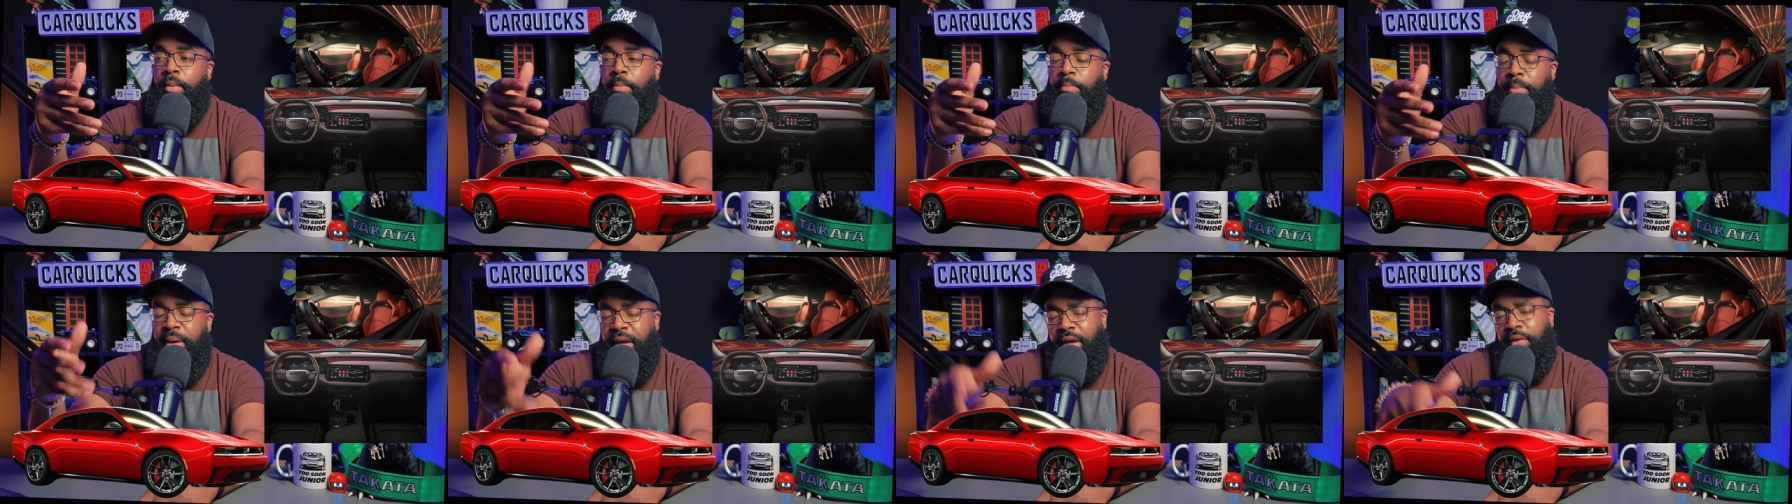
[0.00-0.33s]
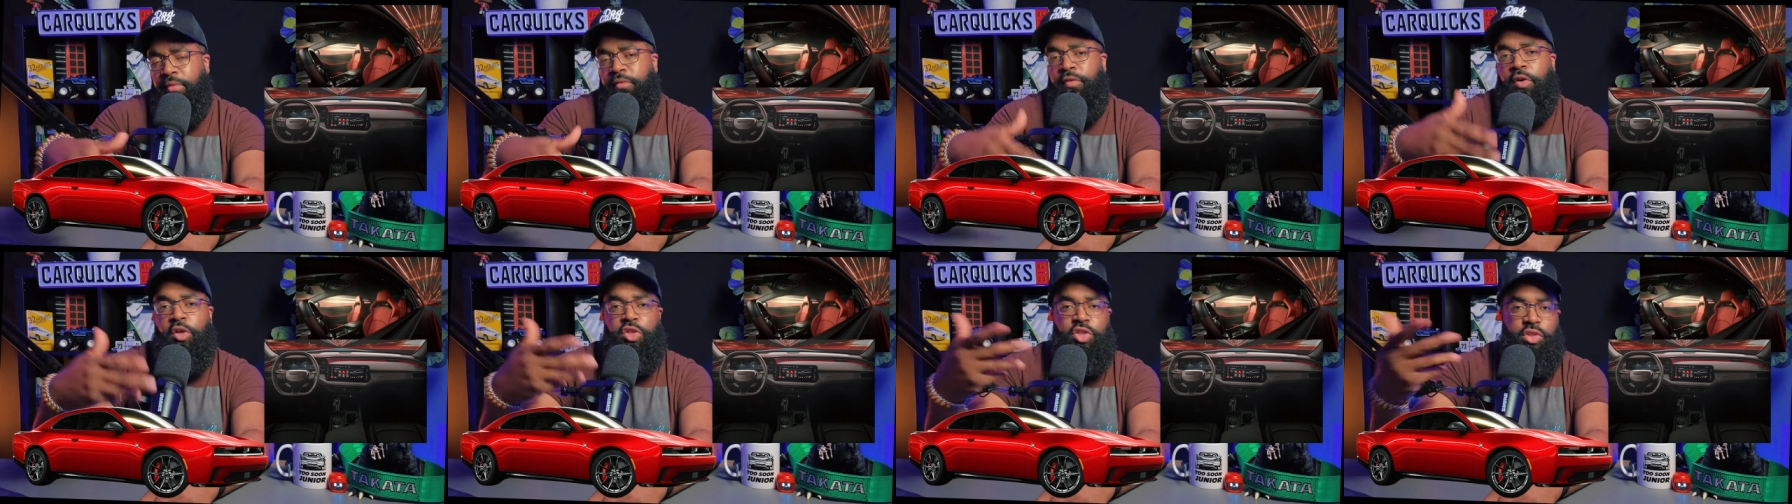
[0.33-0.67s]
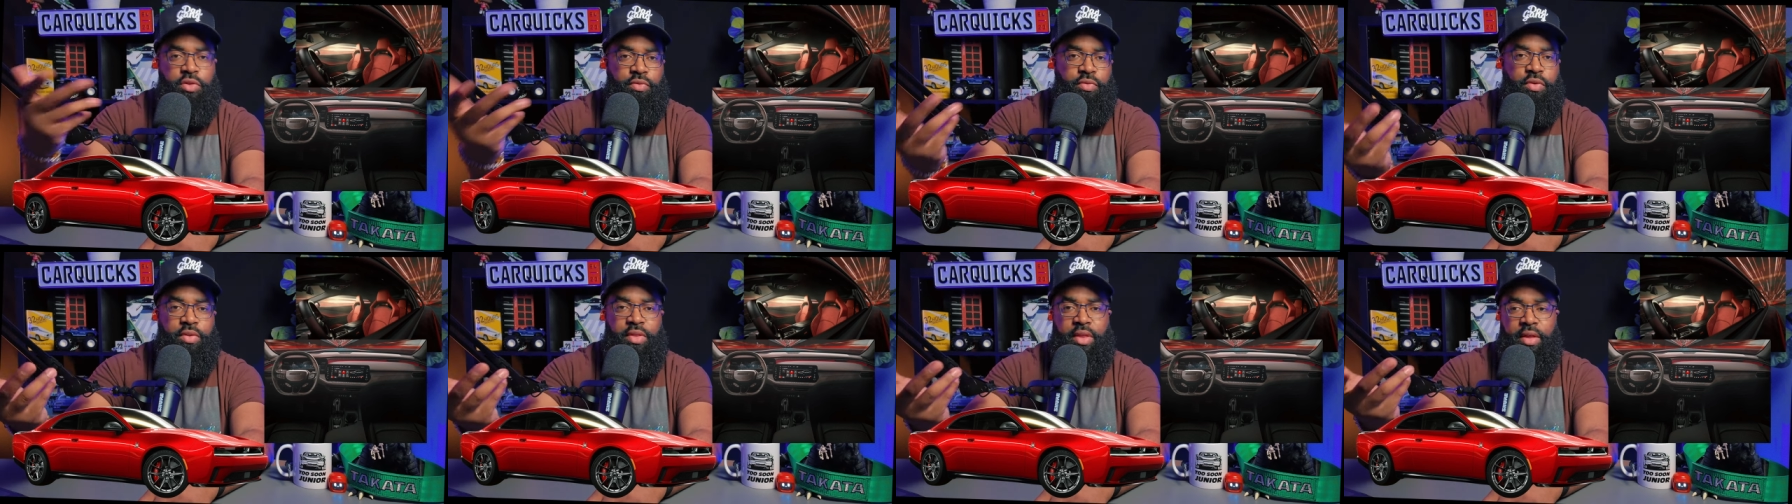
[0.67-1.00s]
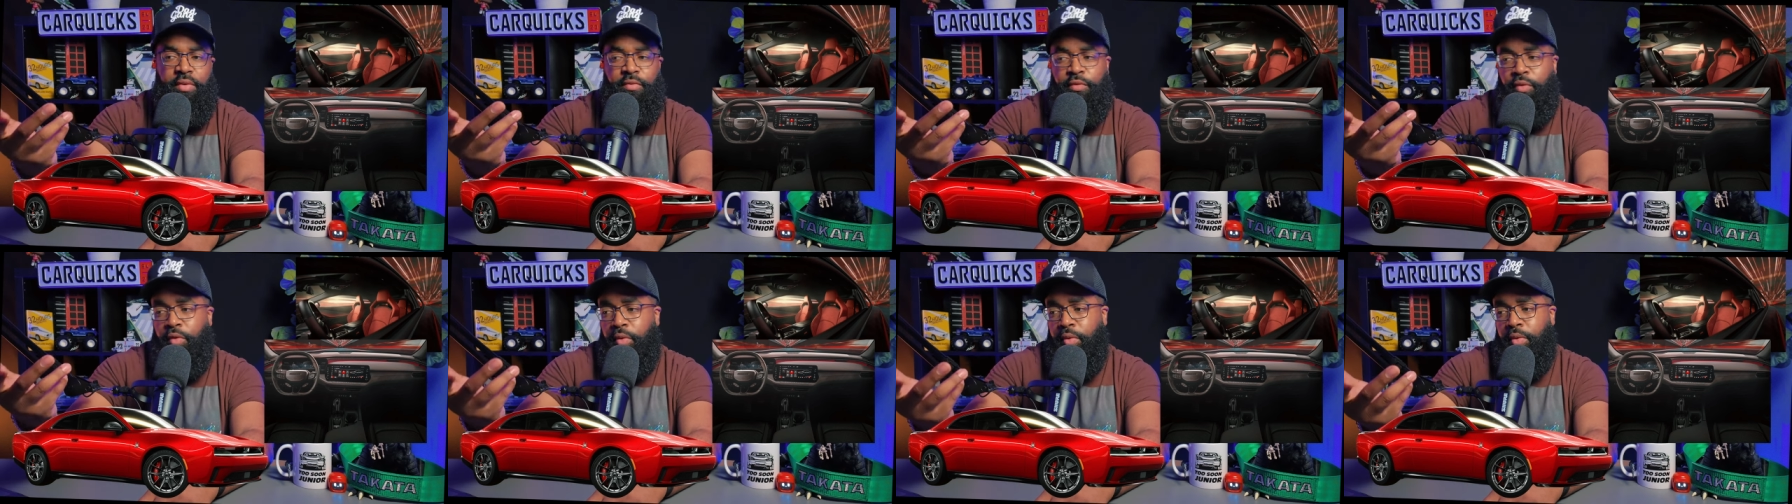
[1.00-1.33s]
make a version for
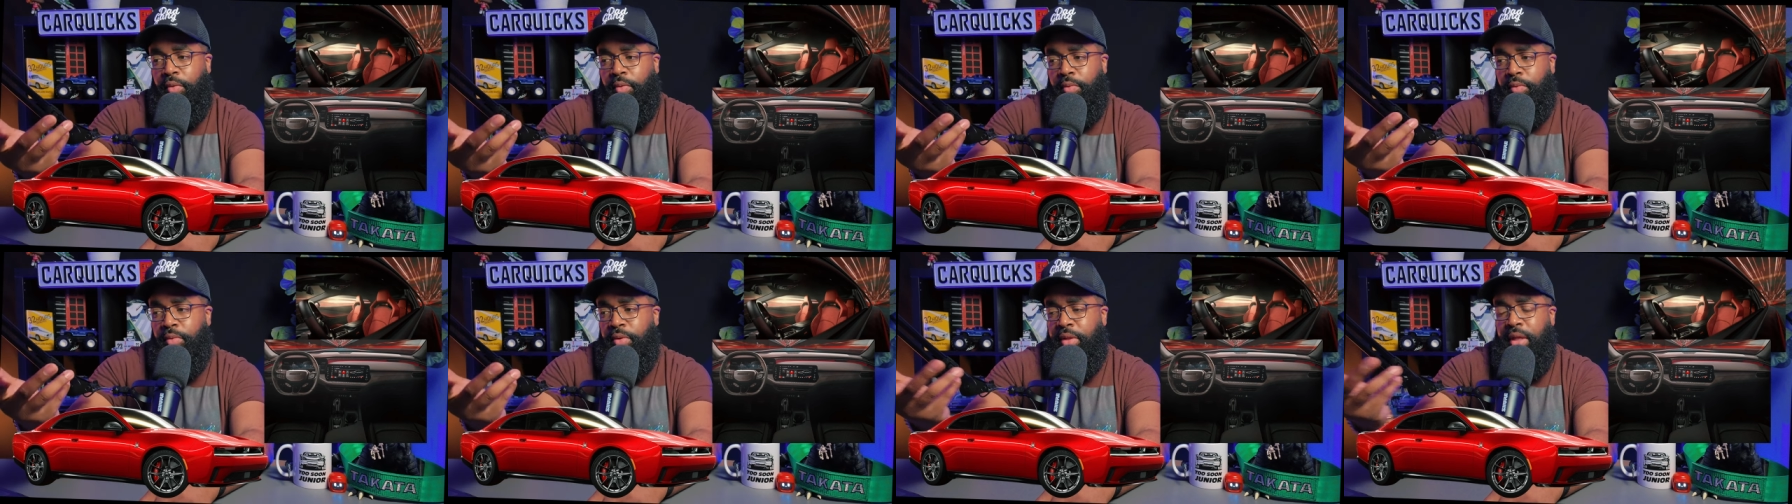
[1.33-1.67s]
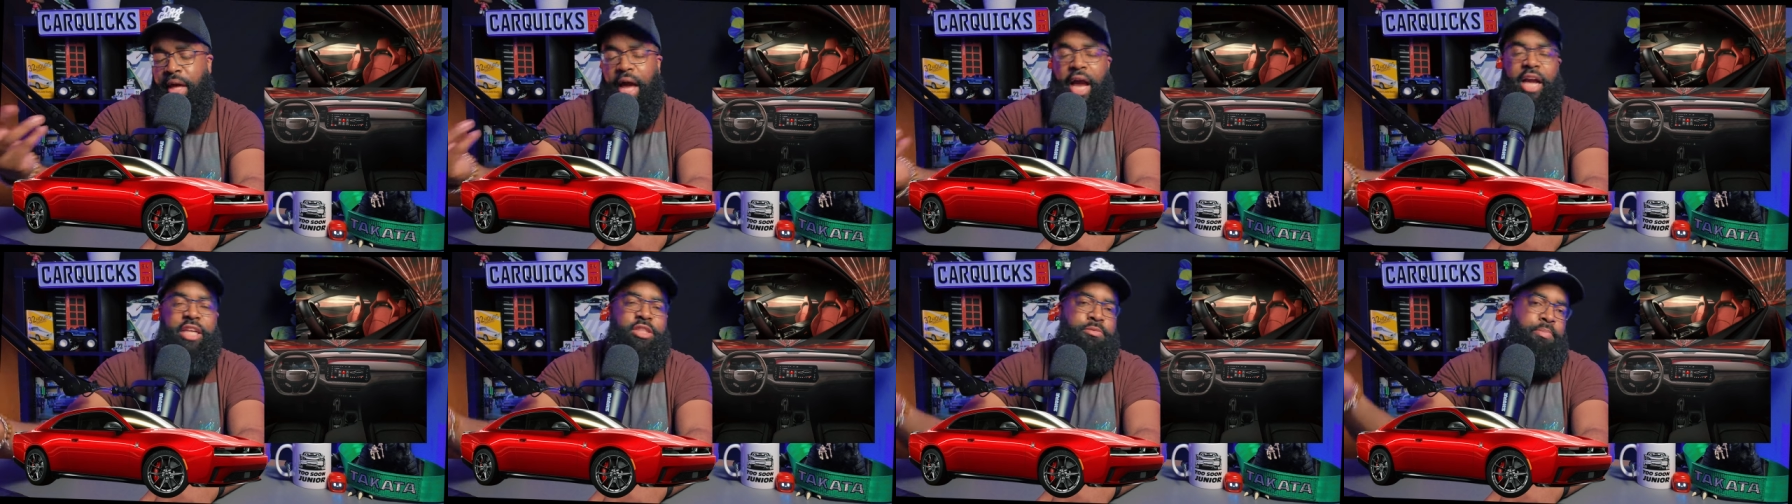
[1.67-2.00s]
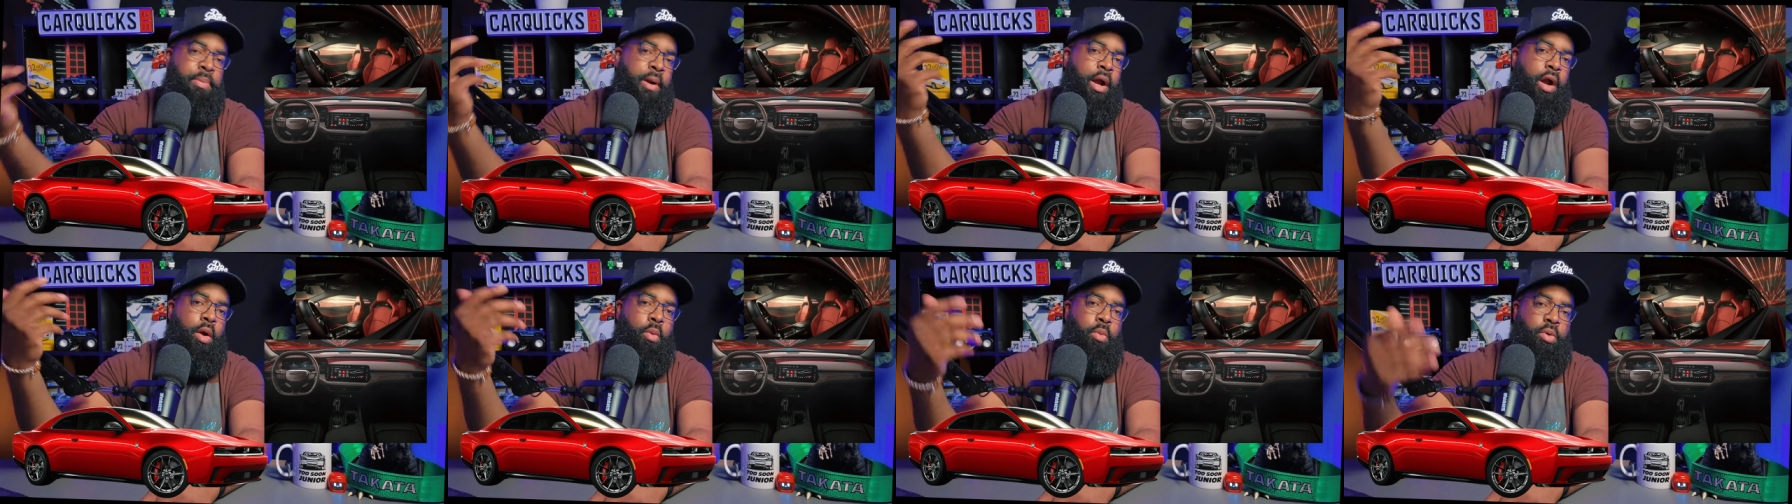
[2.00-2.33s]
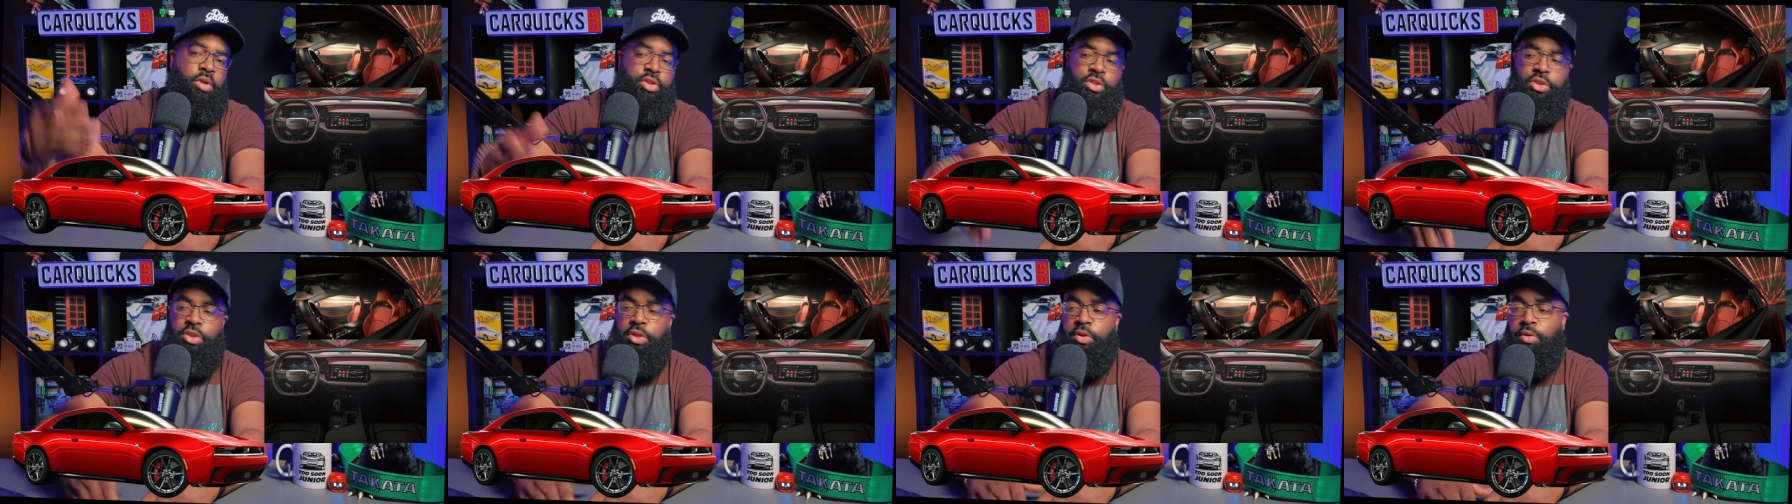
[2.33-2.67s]
the, for the ICE power
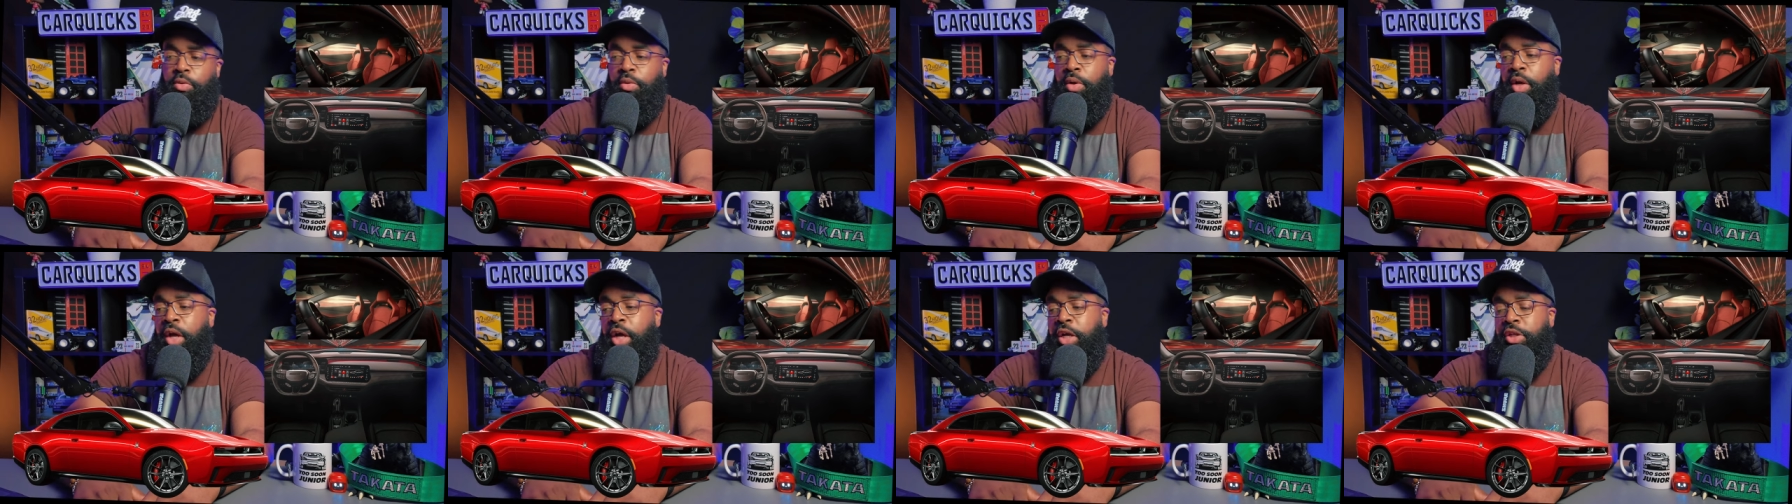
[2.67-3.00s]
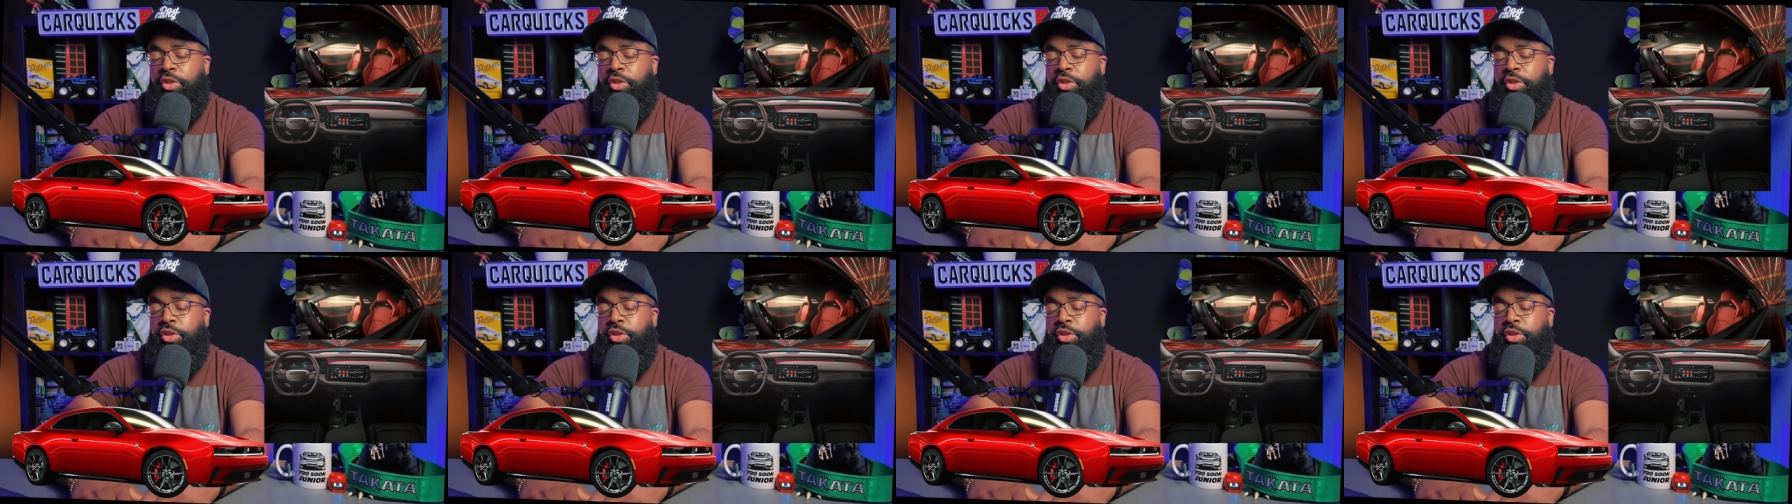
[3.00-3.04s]
one too.